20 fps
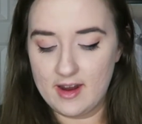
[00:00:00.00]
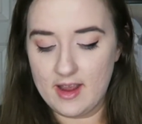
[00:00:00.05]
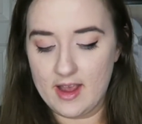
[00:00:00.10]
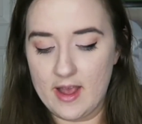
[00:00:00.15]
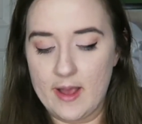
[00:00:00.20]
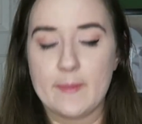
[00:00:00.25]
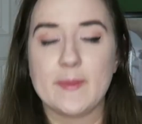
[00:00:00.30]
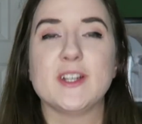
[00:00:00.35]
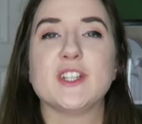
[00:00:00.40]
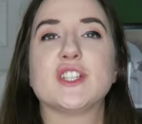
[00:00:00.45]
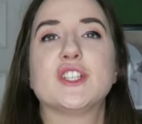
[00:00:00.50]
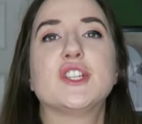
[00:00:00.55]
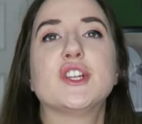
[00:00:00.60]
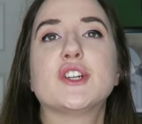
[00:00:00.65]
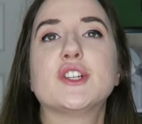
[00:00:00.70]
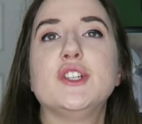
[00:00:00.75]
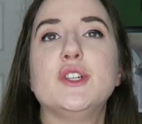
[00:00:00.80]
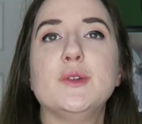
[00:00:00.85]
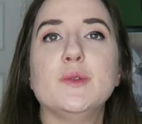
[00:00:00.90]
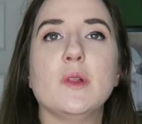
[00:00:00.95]
Um, it just
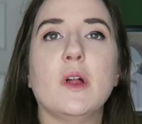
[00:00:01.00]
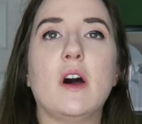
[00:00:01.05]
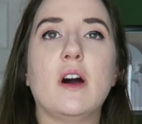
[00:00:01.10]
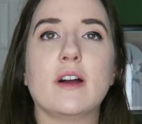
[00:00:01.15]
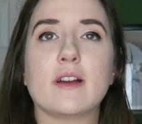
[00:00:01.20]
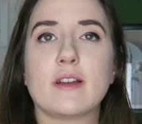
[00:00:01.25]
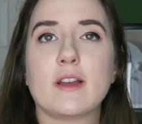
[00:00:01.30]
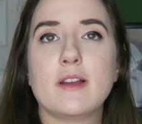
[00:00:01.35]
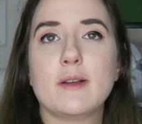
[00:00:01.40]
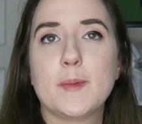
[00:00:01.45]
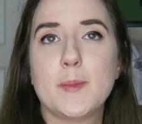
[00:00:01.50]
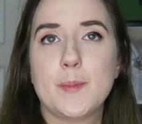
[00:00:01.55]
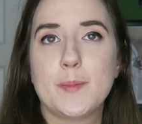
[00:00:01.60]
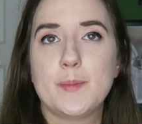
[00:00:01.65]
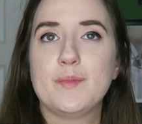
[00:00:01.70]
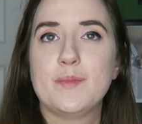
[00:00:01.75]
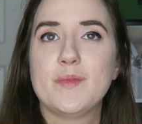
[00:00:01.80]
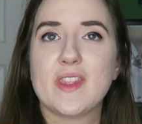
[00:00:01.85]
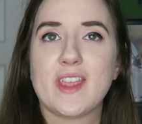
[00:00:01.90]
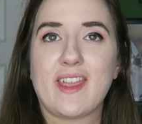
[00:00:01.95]
took too long
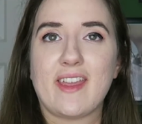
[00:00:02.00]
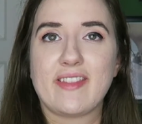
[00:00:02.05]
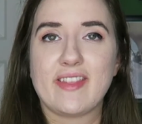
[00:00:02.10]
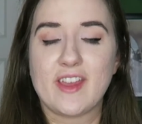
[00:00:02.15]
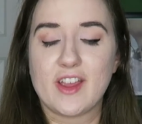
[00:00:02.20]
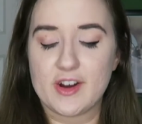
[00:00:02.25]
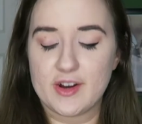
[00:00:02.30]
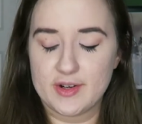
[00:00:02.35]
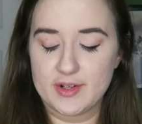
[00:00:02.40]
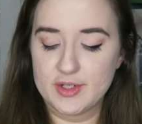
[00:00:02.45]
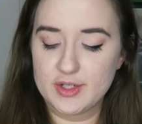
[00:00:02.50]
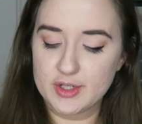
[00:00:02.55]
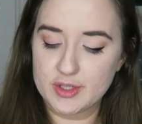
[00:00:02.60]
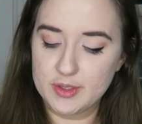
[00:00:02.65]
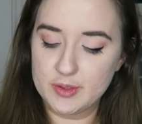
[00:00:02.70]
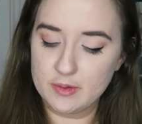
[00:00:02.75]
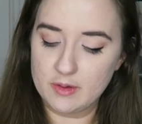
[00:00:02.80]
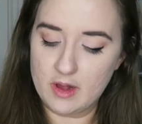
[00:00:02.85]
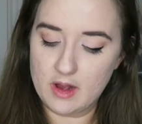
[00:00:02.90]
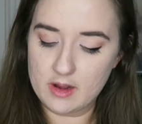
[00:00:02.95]
to get there. It took
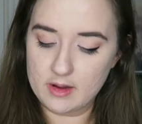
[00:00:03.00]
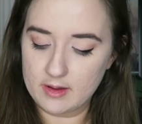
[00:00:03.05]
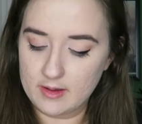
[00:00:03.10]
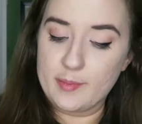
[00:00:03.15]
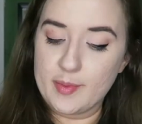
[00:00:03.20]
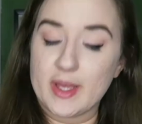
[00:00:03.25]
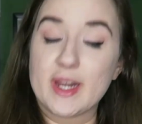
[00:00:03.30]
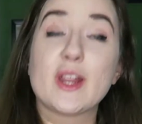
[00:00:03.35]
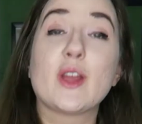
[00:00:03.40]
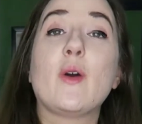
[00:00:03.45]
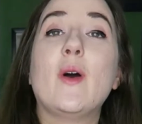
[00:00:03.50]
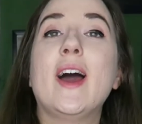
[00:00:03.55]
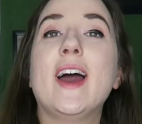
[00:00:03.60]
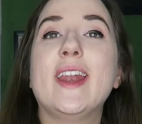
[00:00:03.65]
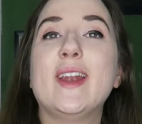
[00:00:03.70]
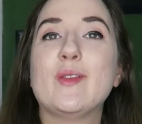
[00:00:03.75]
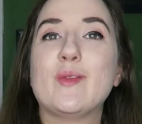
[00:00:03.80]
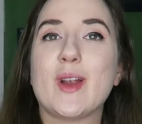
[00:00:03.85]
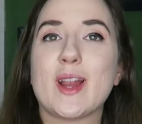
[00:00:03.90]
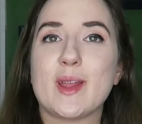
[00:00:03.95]
too long. I'm gonna go
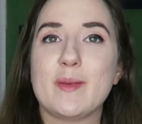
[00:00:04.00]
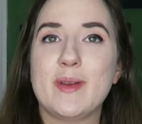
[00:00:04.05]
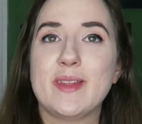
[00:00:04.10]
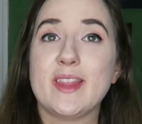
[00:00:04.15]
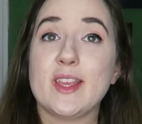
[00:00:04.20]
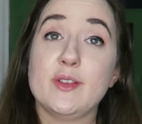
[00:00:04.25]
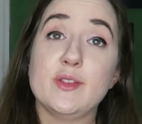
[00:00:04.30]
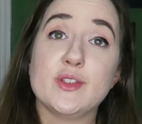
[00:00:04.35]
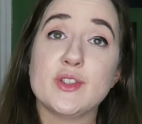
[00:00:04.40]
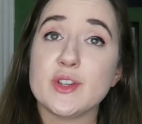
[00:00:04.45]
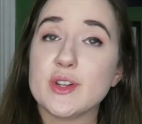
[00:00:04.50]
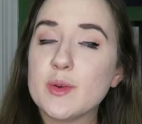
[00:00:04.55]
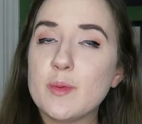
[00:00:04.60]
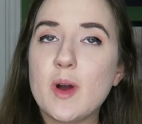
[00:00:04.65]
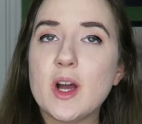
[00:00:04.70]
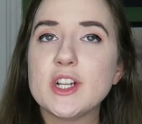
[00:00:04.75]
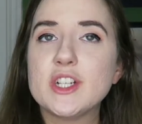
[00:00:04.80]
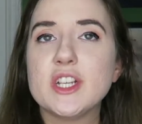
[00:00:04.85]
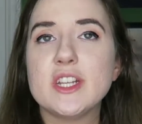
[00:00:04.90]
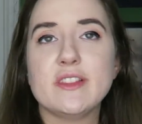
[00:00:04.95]
ahead and recommend that you shouldn't
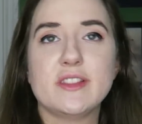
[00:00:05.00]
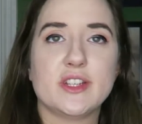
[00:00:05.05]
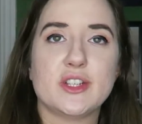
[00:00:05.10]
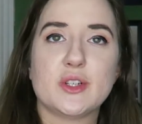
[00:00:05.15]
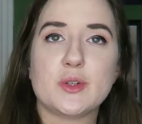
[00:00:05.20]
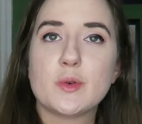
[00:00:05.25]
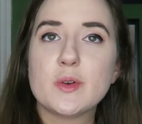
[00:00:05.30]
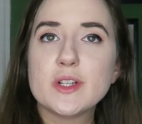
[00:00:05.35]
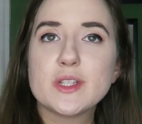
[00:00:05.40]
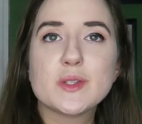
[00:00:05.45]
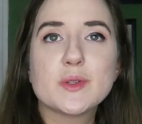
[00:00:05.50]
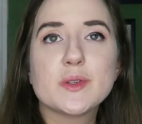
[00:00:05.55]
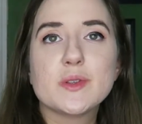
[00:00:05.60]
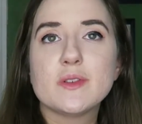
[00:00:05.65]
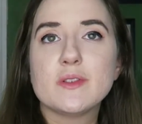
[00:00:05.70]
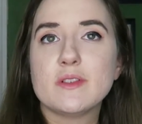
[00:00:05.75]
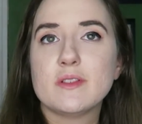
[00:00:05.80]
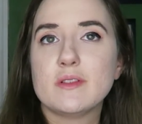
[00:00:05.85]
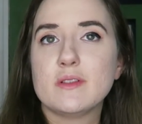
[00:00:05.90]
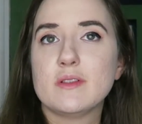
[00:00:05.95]
watch it. The shorts,
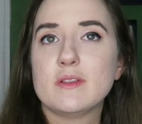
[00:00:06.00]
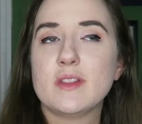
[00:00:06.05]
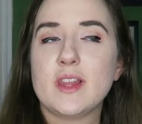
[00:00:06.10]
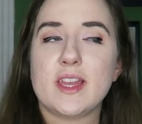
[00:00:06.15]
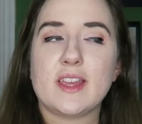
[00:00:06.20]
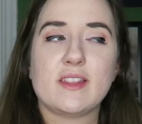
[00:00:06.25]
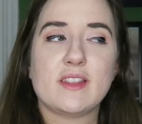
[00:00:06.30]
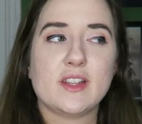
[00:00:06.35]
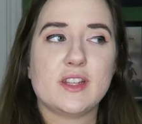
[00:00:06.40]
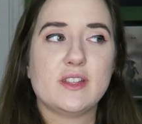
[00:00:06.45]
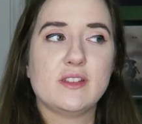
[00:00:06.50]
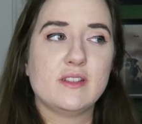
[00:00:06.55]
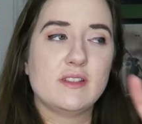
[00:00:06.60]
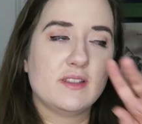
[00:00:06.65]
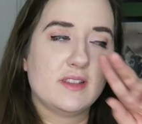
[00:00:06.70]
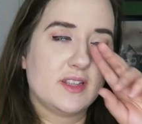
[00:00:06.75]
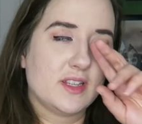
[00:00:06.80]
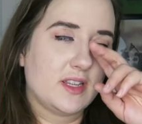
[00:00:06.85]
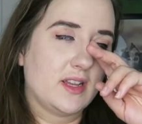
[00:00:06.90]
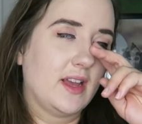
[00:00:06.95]
like the,
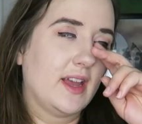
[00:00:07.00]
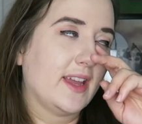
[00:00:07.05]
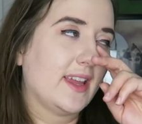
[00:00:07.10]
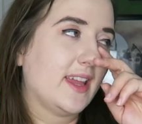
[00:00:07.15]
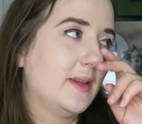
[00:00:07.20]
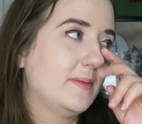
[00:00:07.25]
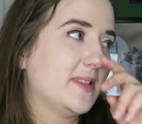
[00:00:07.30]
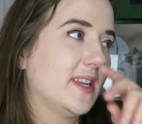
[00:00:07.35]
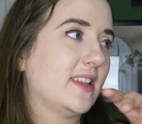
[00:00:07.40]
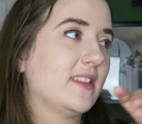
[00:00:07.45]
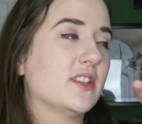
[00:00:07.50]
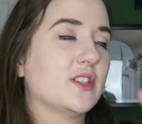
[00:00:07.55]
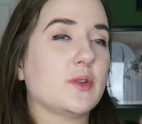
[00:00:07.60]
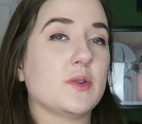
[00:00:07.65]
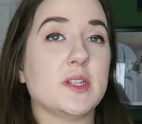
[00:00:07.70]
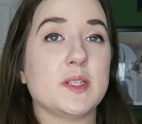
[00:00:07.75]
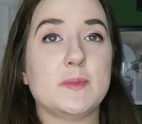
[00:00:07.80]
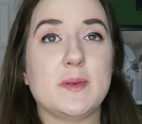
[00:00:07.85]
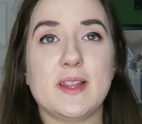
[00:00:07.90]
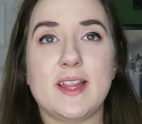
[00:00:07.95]
the I keep saying the
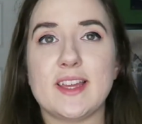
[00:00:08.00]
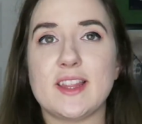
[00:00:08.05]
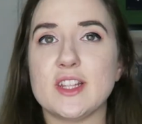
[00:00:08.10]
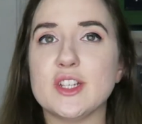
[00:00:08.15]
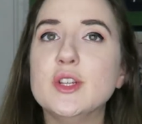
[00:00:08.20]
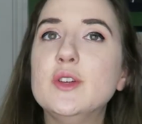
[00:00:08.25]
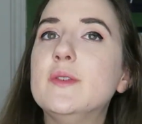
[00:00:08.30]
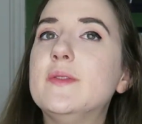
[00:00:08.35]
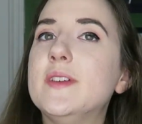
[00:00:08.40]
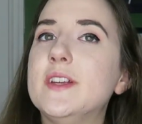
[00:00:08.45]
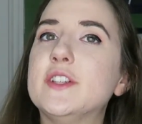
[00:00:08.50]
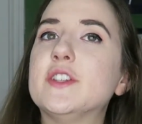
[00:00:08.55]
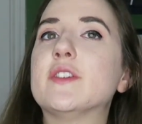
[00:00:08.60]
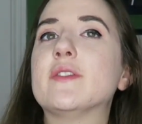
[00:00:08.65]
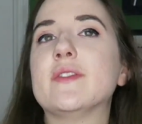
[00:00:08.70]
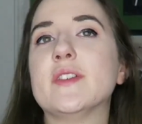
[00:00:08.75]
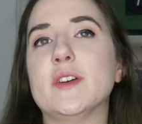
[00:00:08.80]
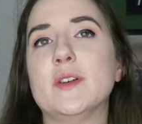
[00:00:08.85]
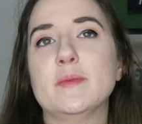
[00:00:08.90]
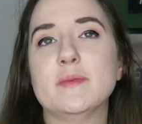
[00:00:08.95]
shorts, but like the two
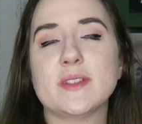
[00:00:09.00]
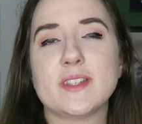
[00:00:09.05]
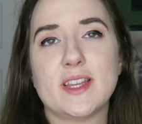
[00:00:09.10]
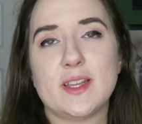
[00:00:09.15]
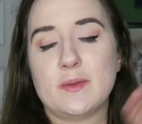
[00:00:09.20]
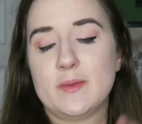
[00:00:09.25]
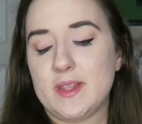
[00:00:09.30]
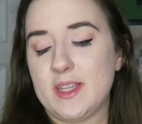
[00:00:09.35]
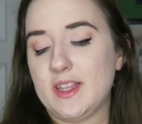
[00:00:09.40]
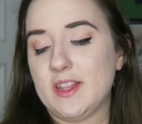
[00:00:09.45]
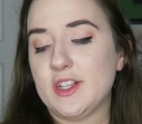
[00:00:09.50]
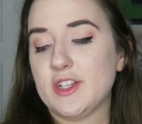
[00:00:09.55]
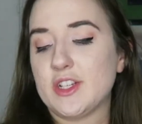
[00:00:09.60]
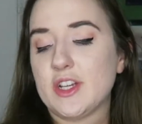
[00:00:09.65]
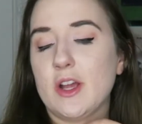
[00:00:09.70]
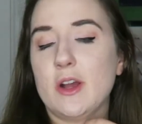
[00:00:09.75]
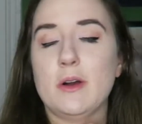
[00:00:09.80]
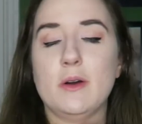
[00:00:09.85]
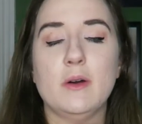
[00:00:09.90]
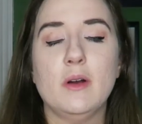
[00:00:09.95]
feature films like within the
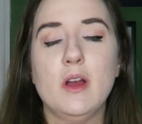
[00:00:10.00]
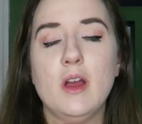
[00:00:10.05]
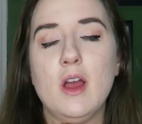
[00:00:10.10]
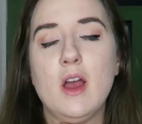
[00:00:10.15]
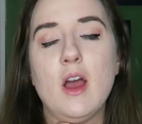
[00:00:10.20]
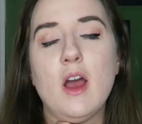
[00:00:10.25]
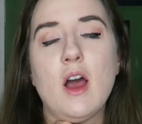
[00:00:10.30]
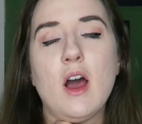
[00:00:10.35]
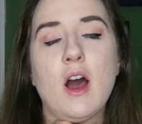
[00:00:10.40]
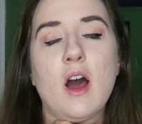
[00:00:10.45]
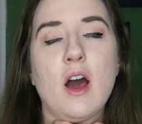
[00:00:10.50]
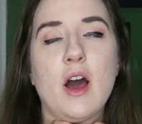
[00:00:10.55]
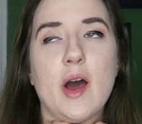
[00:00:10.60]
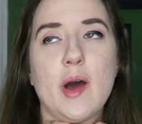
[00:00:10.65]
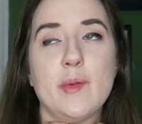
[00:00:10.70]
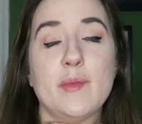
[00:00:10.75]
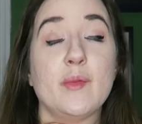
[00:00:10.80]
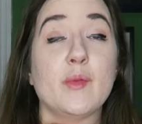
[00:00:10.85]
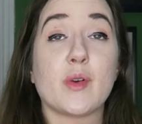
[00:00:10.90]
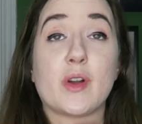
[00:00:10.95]
show
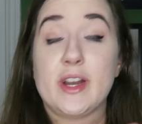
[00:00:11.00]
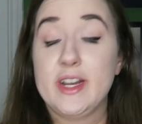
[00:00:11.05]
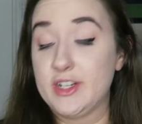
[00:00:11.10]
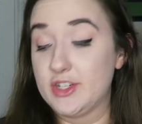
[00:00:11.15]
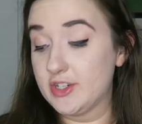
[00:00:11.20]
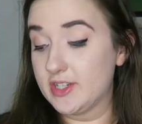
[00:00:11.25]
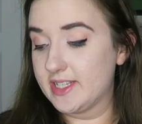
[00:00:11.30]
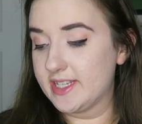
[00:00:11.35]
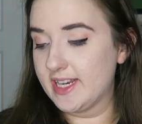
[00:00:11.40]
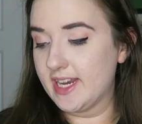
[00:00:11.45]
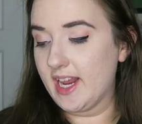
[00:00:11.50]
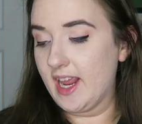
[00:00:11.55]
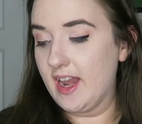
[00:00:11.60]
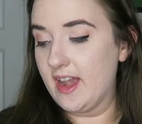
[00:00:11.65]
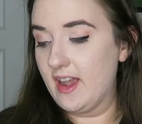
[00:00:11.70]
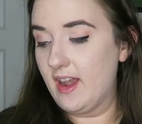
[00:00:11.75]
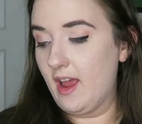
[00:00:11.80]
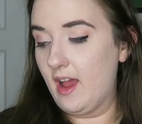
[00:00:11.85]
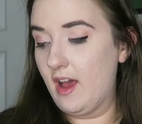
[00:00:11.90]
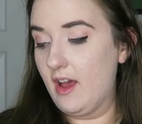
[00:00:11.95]
um, were interesting
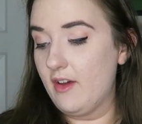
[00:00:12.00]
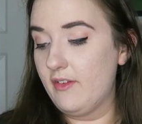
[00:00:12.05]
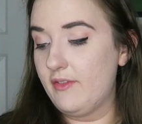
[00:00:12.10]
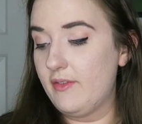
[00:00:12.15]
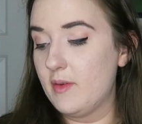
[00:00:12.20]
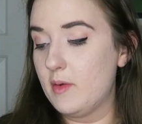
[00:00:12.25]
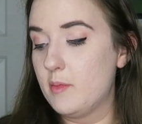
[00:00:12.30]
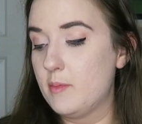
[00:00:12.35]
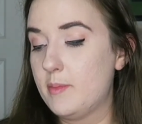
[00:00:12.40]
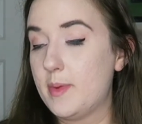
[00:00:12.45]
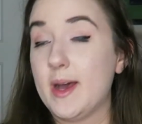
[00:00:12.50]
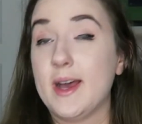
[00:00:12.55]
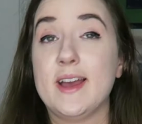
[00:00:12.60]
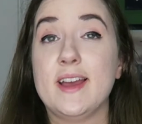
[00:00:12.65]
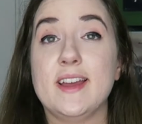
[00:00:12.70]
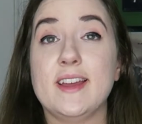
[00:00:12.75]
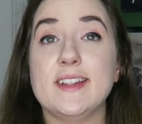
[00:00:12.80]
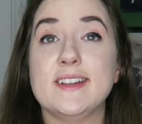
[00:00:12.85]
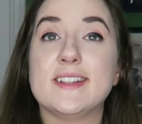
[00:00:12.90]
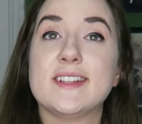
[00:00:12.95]
enough,
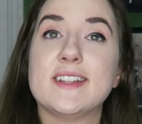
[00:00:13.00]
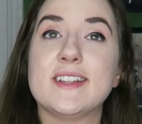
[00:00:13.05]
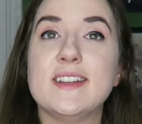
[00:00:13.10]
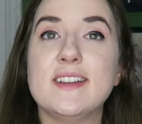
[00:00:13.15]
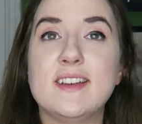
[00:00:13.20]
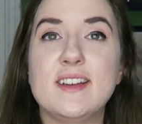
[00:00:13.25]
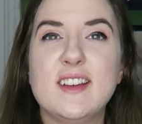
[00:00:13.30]
but